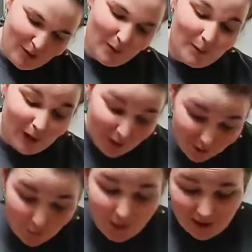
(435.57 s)
But
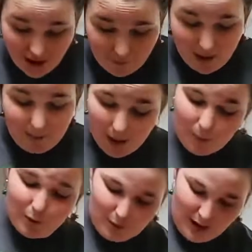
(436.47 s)
growing up, my mom
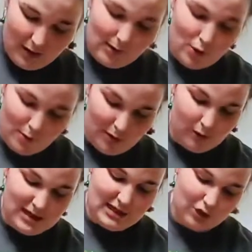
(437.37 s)
would make oatmeal
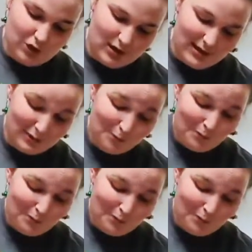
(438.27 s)
raisin cookies,